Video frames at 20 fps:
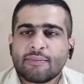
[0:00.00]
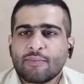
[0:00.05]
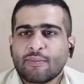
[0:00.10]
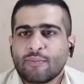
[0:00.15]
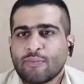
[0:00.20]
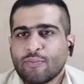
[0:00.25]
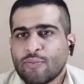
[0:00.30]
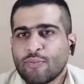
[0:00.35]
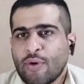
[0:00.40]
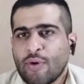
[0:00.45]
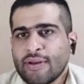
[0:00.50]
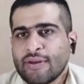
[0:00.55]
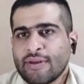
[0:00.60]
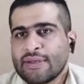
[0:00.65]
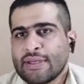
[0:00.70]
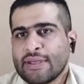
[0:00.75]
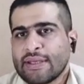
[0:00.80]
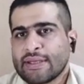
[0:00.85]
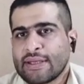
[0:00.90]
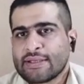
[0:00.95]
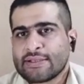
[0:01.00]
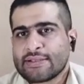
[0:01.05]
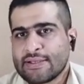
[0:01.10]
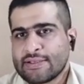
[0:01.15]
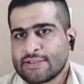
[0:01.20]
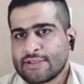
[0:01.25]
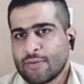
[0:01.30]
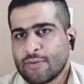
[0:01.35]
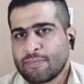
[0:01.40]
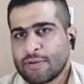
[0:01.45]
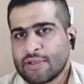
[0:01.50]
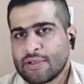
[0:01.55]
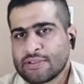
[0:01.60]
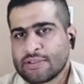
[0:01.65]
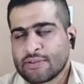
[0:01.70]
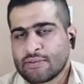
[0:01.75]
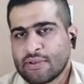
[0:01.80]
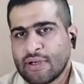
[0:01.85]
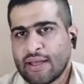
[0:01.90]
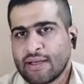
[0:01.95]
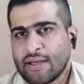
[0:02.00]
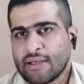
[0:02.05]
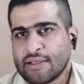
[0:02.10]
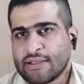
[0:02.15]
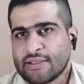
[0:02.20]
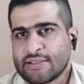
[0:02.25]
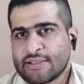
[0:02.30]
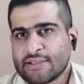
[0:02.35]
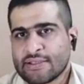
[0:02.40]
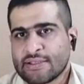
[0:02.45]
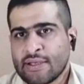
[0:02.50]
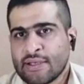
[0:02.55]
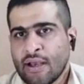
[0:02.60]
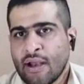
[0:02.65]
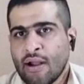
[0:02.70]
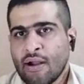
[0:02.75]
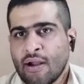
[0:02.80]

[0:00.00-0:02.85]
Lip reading: one thing that the geopolitical analysts